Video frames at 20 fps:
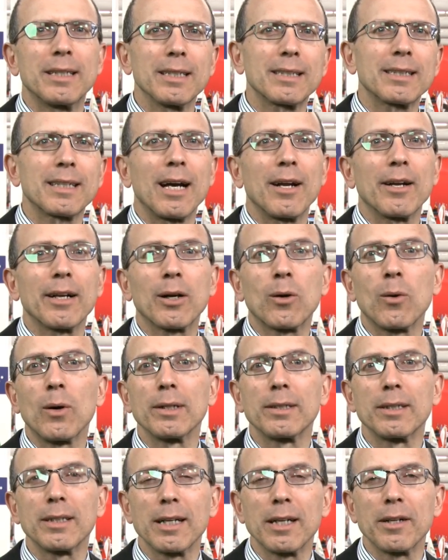discounting
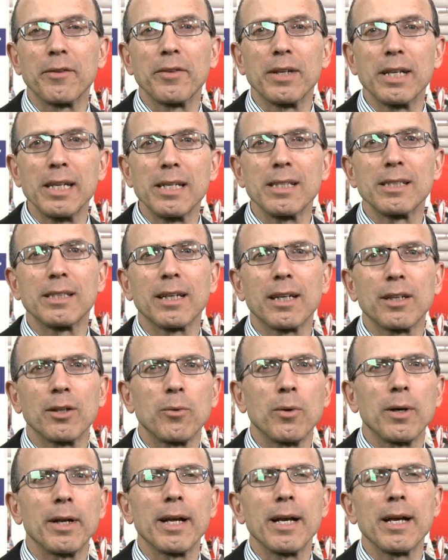quantitative easing on
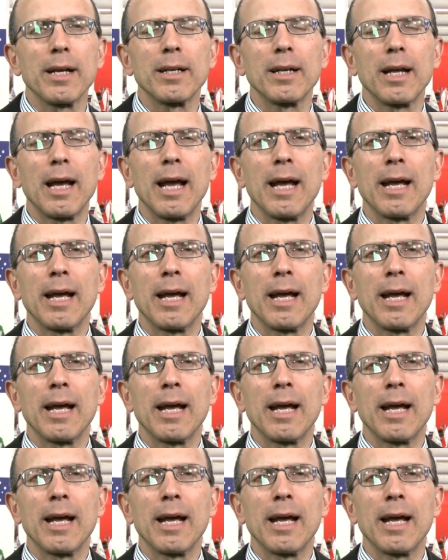the one hand